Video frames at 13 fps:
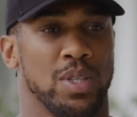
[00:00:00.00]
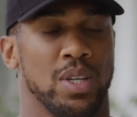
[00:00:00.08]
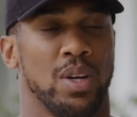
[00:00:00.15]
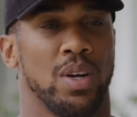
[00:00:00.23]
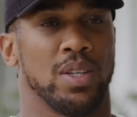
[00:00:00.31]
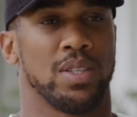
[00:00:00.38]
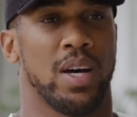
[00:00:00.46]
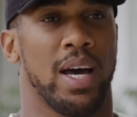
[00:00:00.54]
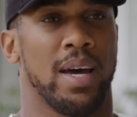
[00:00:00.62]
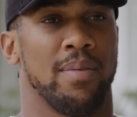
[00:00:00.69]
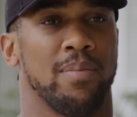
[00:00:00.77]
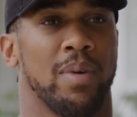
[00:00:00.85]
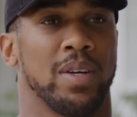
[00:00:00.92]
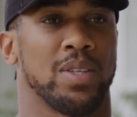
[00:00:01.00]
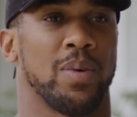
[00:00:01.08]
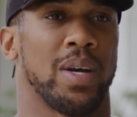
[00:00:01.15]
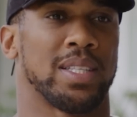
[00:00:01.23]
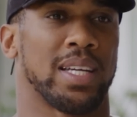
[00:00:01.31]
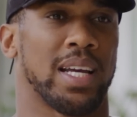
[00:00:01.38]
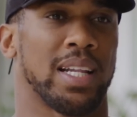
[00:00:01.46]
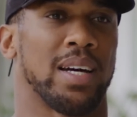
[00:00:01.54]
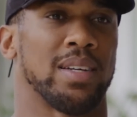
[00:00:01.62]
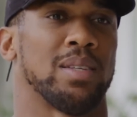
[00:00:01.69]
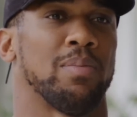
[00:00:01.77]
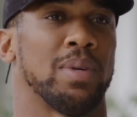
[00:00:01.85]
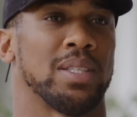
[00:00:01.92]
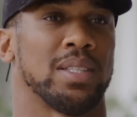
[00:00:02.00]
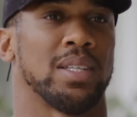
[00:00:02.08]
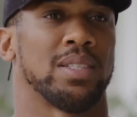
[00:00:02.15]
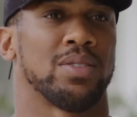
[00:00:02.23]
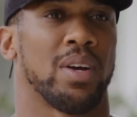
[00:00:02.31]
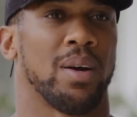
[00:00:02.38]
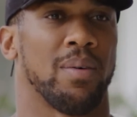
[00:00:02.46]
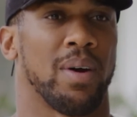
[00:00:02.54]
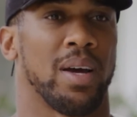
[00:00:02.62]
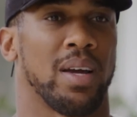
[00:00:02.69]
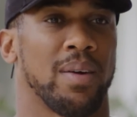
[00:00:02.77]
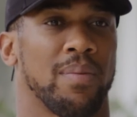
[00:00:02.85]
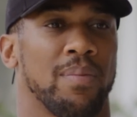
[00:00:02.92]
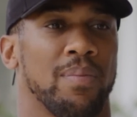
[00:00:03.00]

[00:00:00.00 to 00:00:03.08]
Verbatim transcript: wasn't a lot of time, but so we had to get down to business straight away.